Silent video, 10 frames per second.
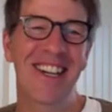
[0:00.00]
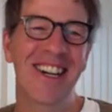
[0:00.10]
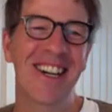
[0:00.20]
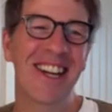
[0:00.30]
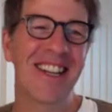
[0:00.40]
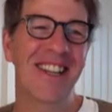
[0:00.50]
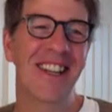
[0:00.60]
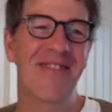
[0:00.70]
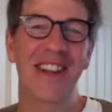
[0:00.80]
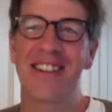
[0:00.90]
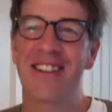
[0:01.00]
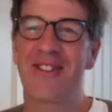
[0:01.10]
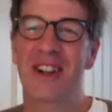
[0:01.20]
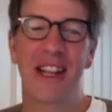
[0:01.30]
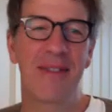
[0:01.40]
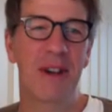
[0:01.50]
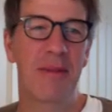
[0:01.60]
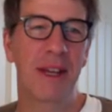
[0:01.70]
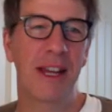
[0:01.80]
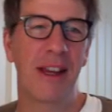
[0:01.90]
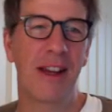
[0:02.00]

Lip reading: I can imagine why that might be.